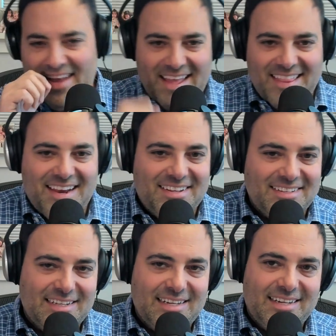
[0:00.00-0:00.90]
Yeah,
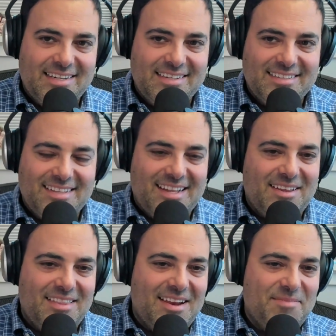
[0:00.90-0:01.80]

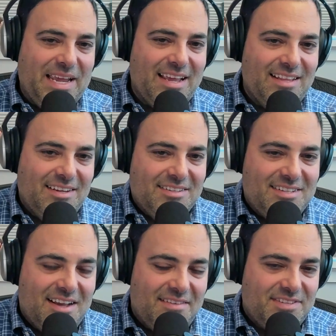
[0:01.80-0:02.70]
that'll make it a little
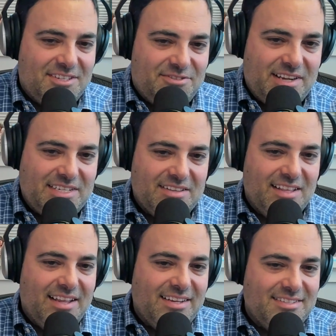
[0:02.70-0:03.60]
tough to stretch out
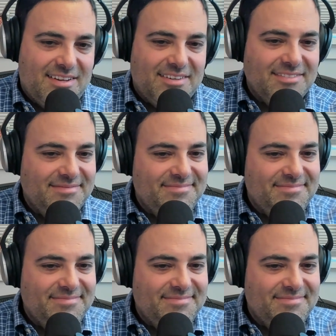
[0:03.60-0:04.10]
the legs there.